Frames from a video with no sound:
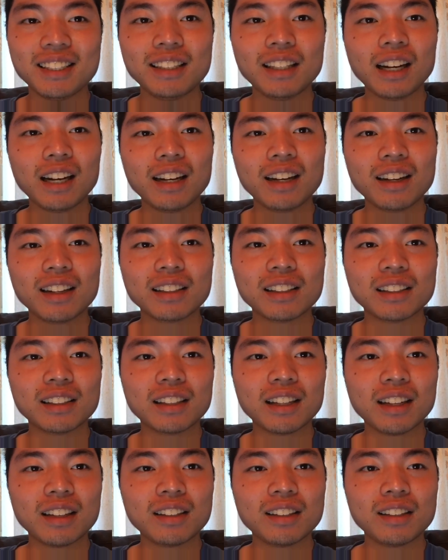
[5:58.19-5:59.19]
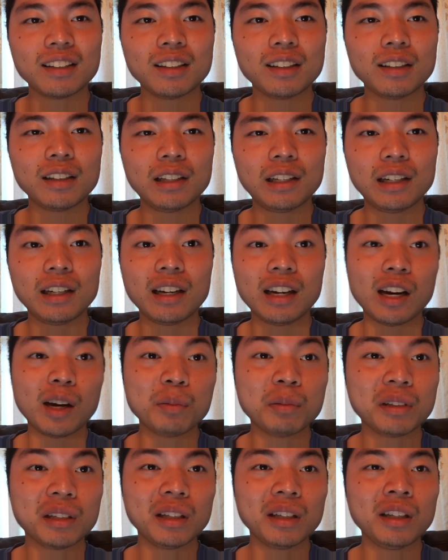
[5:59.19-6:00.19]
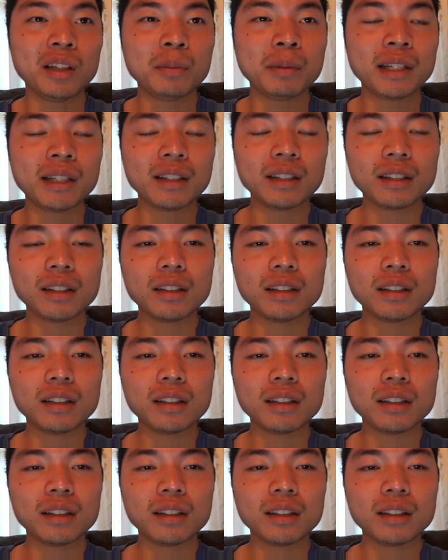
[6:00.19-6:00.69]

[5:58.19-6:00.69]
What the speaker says: I guess that helps a little bit.